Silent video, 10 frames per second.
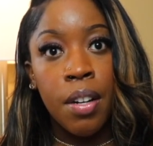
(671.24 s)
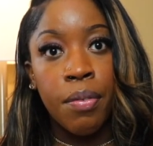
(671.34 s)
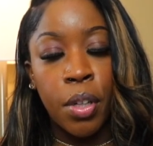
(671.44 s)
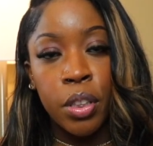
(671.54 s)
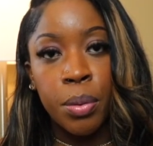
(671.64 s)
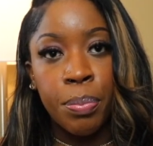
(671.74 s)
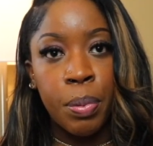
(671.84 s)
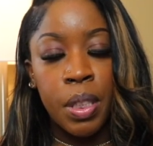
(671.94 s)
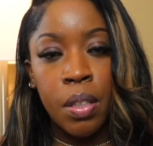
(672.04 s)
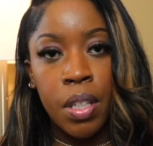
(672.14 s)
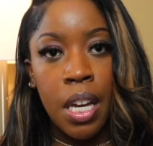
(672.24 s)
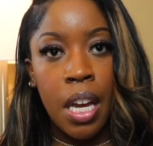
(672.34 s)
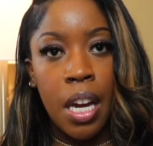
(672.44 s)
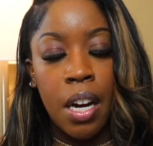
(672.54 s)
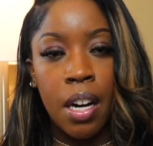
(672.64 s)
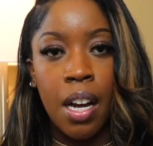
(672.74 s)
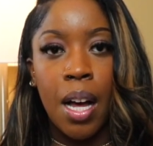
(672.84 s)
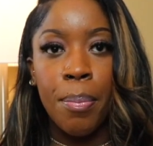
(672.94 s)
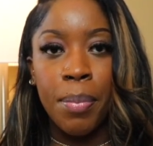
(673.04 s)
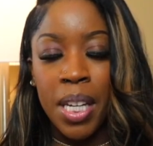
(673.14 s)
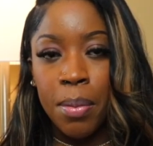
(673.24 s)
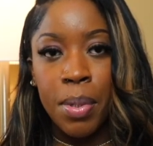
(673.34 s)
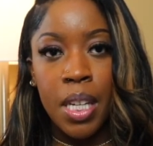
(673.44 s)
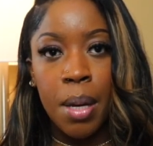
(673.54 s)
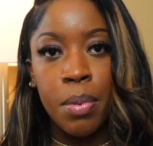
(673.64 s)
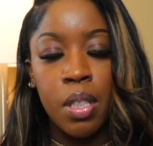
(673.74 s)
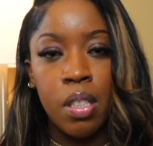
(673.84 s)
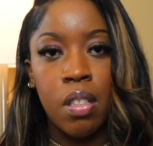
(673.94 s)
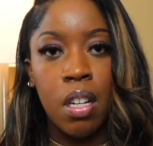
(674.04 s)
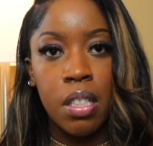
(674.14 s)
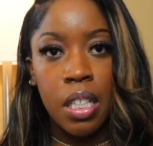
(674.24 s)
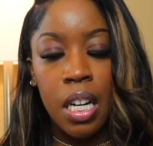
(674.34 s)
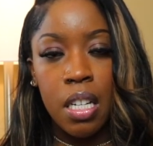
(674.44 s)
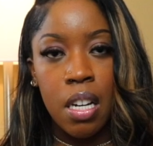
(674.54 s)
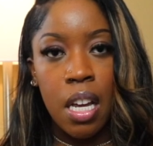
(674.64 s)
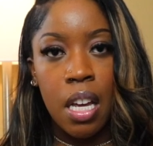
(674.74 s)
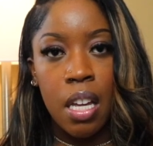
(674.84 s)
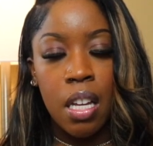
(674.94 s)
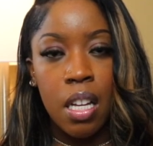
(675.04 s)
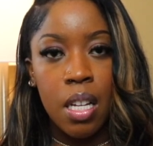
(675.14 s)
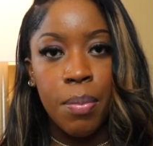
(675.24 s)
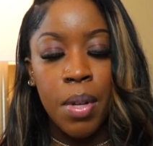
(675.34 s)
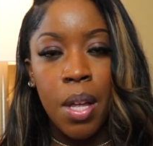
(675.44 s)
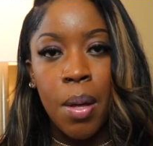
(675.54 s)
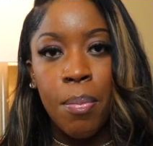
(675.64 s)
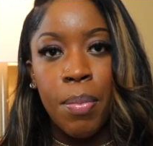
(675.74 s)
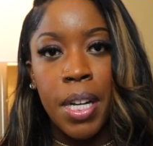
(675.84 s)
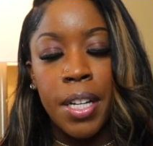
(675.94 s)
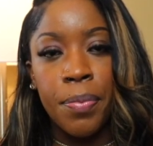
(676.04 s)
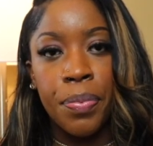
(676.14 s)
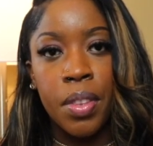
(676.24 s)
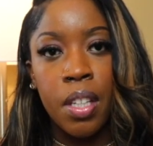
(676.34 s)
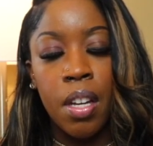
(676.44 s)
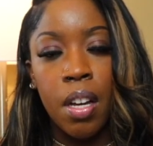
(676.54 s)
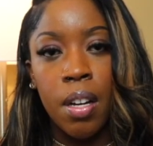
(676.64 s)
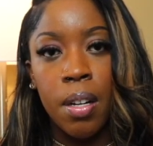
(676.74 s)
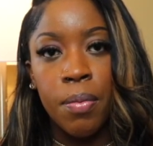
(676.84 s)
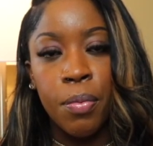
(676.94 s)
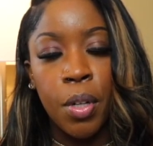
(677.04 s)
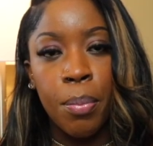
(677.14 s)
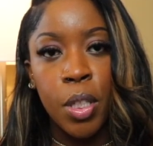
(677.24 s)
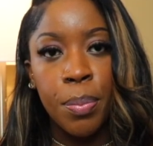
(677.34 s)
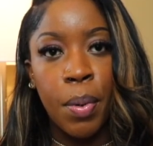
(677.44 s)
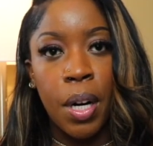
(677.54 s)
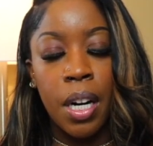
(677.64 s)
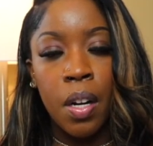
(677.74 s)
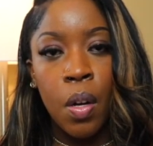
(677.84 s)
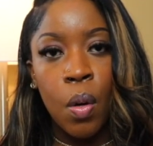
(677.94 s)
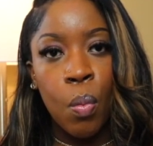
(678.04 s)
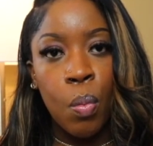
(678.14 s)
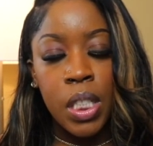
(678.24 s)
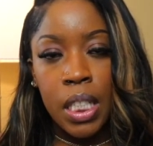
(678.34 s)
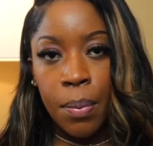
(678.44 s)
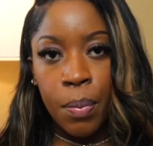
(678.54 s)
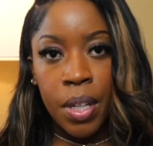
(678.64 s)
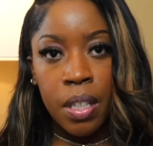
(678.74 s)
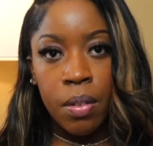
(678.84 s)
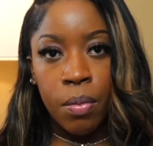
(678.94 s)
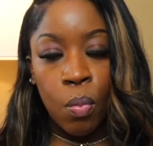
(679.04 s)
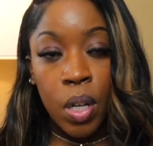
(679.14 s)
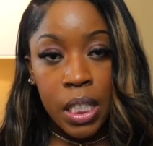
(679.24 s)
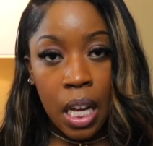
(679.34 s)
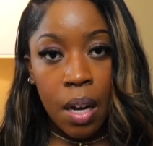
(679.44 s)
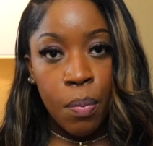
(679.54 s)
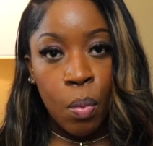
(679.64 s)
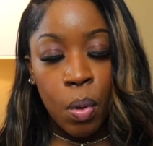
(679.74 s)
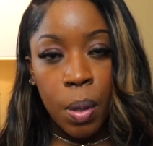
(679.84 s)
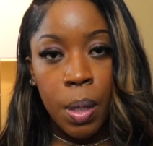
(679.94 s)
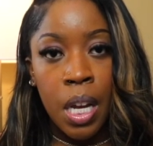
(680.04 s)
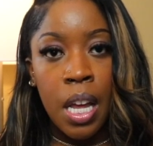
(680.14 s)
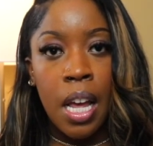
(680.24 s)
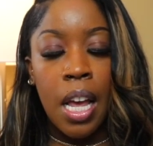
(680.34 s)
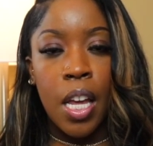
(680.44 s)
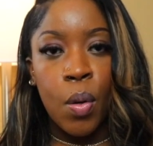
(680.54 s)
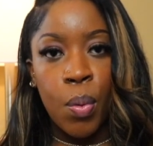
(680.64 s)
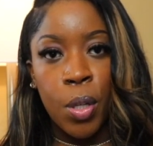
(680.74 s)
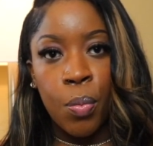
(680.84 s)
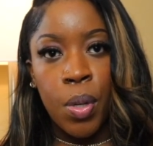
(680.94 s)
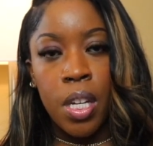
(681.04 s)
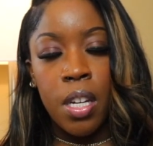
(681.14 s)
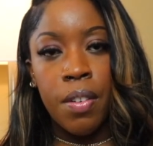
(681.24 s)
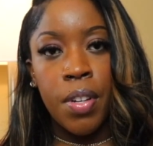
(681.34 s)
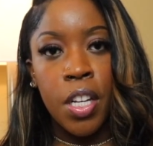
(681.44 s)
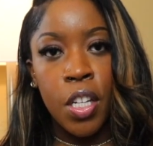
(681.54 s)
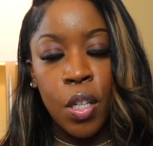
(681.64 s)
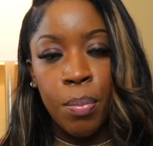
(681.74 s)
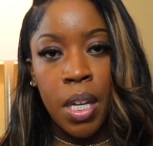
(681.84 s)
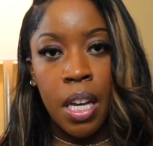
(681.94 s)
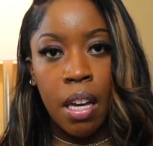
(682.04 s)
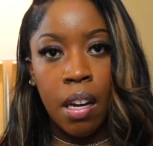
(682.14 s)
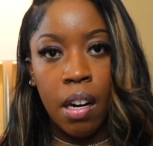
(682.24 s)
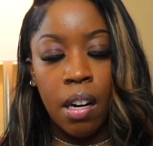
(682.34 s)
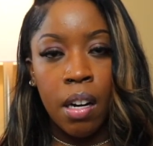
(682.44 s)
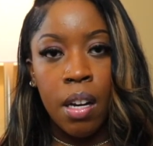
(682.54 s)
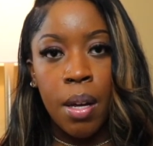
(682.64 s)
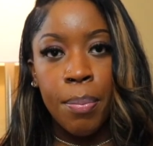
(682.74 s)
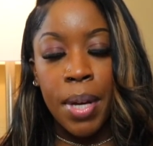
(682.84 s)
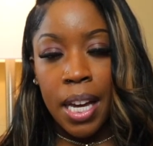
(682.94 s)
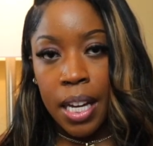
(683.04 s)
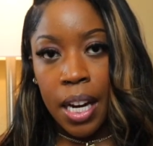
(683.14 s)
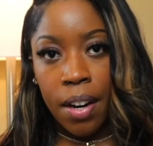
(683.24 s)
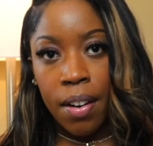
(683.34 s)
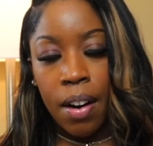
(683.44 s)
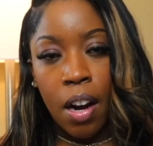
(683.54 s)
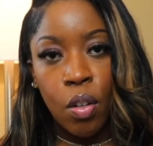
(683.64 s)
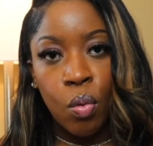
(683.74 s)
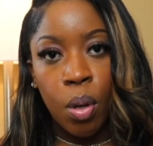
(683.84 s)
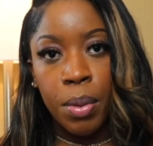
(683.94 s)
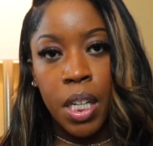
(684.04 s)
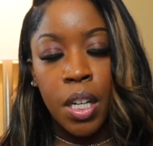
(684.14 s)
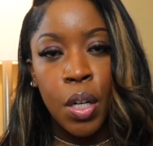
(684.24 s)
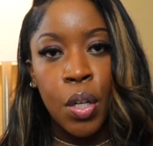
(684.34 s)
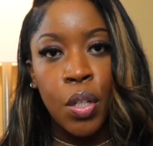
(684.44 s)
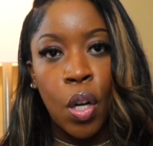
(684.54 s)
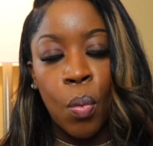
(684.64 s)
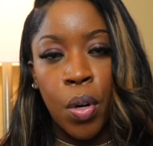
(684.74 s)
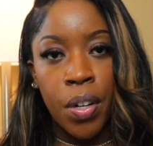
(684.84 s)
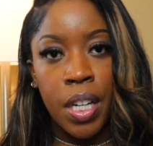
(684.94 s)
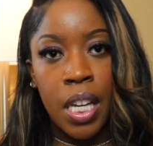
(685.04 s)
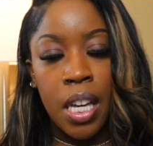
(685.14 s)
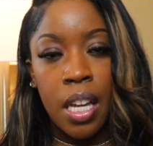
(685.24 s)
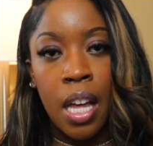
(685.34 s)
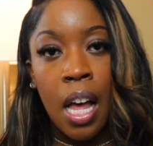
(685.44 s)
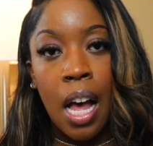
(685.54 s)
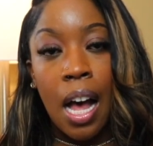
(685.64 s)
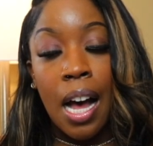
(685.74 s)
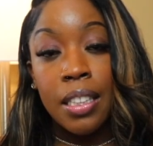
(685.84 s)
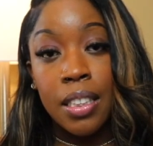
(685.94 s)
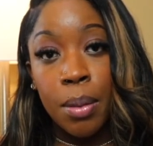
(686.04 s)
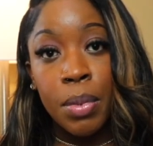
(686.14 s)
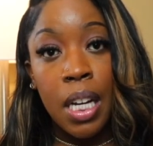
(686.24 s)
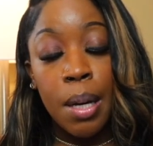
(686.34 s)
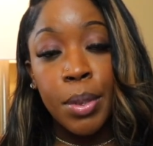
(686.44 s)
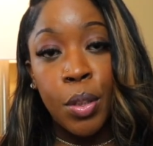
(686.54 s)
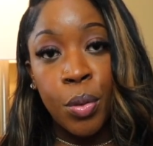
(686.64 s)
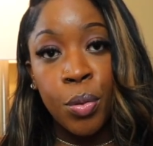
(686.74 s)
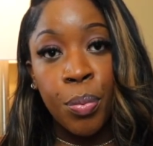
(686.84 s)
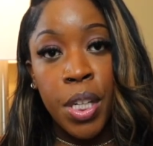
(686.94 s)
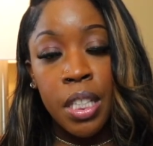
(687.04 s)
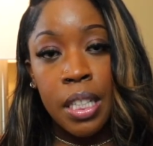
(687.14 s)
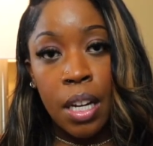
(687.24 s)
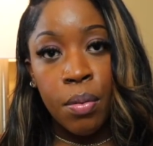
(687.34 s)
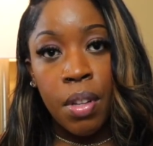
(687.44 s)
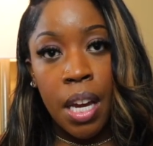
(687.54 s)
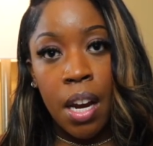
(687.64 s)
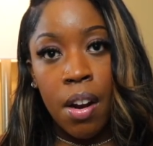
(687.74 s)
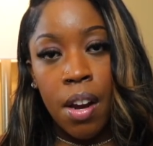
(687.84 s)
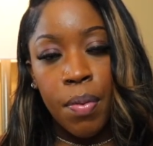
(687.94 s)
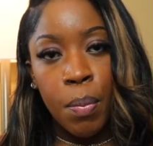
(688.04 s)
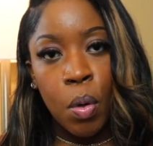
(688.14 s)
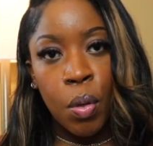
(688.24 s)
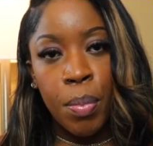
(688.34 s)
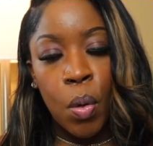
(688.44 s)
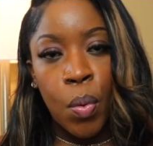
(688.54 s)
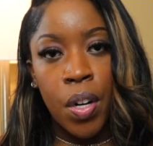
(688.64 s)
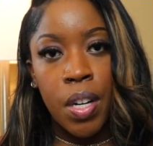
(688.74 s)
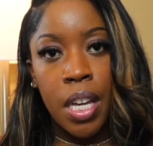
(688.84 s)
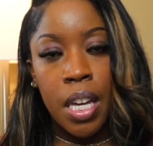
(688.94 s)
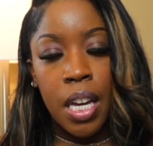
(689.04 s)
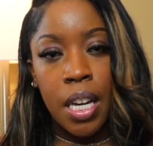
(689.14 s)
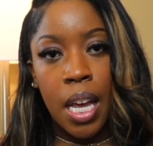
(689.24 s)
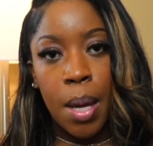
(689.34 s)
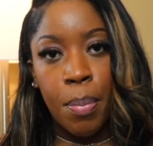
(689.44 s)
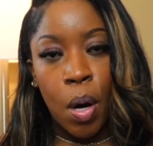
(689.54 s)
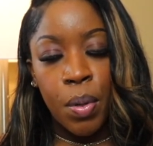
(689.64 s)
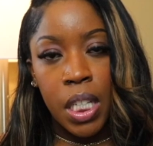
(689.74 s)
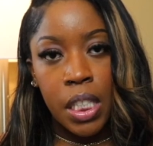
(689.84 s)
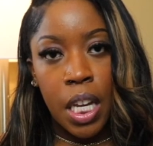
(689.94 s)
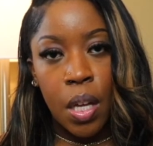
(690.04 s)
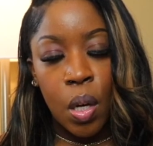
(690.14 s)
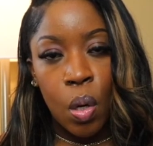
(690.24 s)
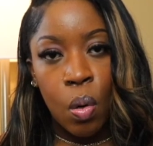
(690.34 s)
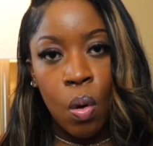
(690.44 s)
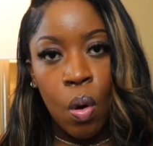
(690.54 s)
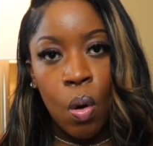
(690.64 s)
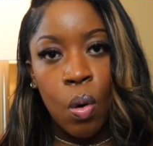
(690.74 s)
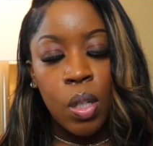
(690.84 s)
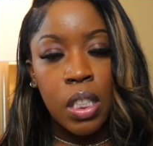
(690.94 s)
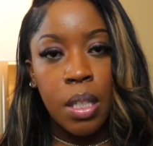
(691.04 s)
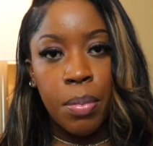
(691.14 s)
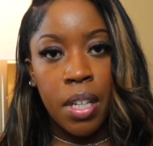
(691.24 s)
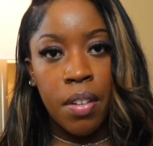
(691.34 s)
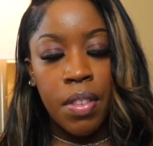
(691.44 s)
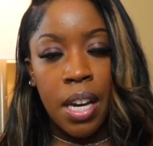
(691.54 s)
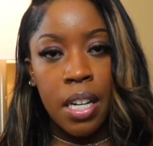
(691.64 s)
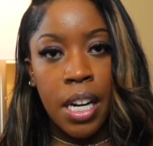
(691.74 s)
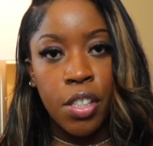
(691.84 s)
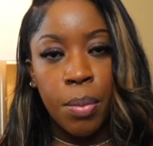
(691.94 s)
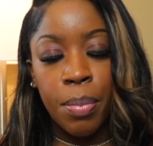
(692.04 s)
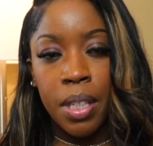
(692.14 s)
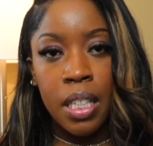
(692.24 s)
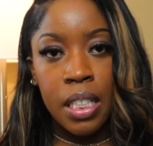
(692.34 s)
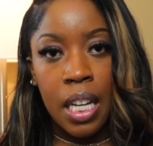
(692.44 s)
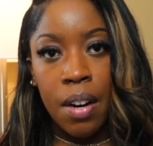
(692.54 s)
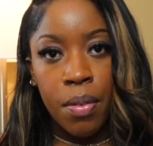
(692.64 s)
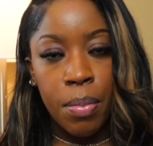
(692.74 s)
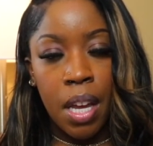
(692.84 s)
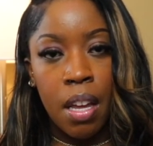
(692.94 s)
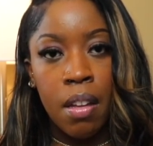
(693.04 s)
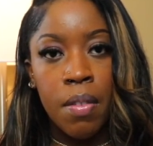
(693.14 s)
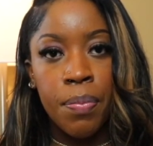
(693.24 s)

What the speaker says: virgin Brazilian hair. I may be able to start changing that up, but for the most part, once I've worn a quick weave human hair, pack hair, I normally don't wear it again. I sometimes do recycle the hair if I'm going to be wearing it in a ponytail or something of that nature, but aside from that,